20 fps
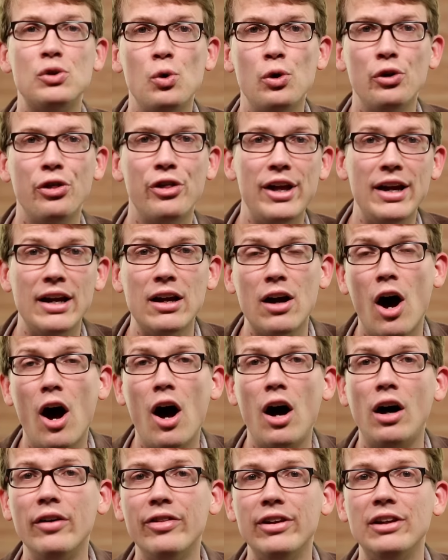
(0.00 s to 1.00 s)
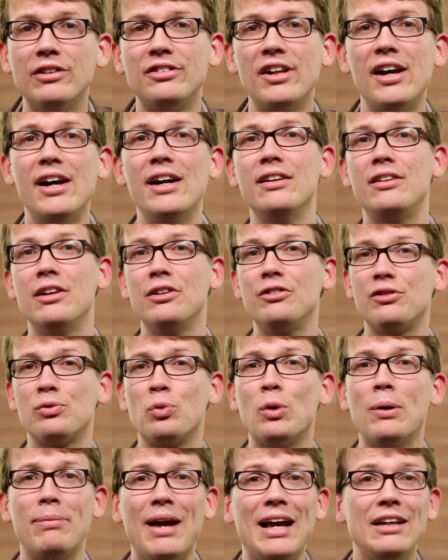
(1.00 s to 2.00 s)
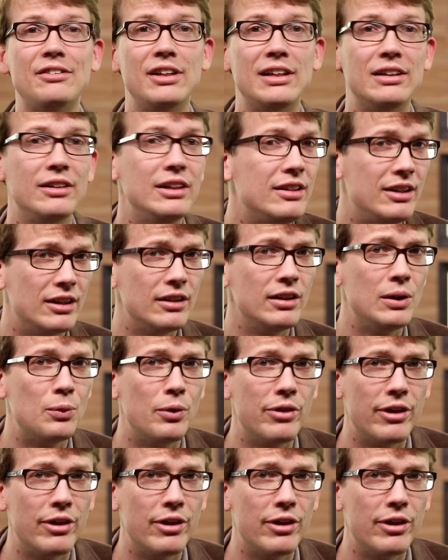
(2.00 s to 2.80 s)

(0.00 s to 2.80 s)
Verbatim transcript: cool thing, all of these scientists were basically dealing